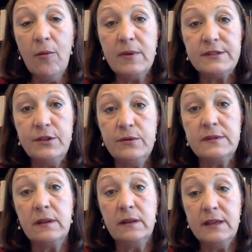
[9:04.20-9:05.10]
must use
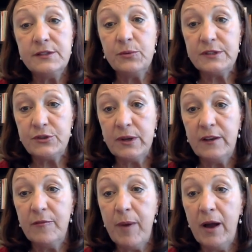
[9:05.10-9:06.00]
the least
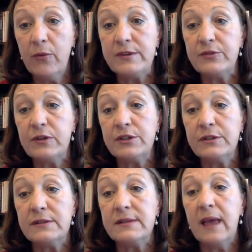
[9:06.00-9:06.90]
restrictive bond
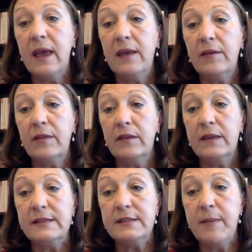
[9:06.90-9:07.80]
restrictions and the
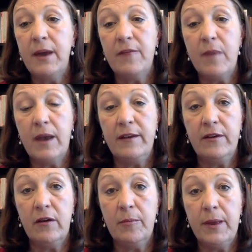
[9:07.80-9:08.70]
least amount of
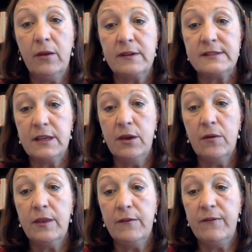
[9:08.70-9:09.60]
monetary bail to secure
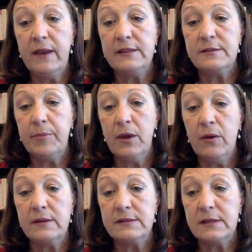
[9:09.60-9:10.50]
the defendant's
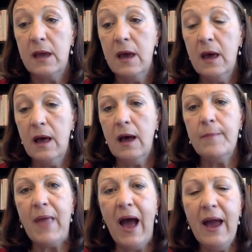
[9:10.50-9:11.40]
appearance.
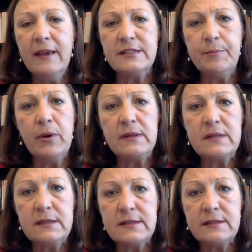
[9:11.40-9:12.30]
I experienced
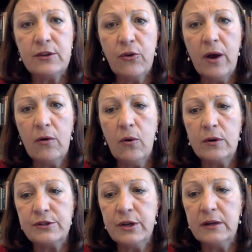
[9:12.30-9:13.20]
this as a trial
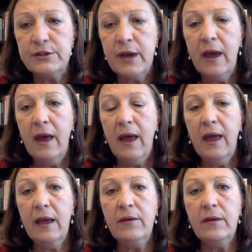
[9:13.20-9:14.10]
court judge,
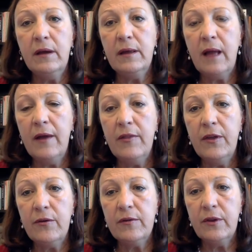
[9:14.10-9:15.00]
and
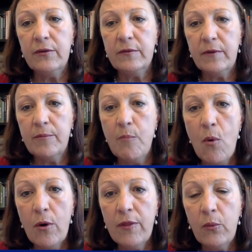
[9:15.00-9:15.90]
there's
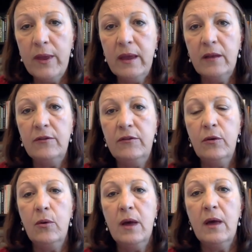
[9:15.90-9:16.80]
more that we can
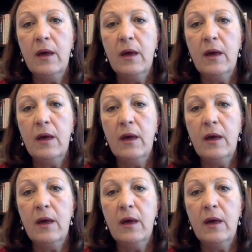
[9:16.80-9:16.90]
do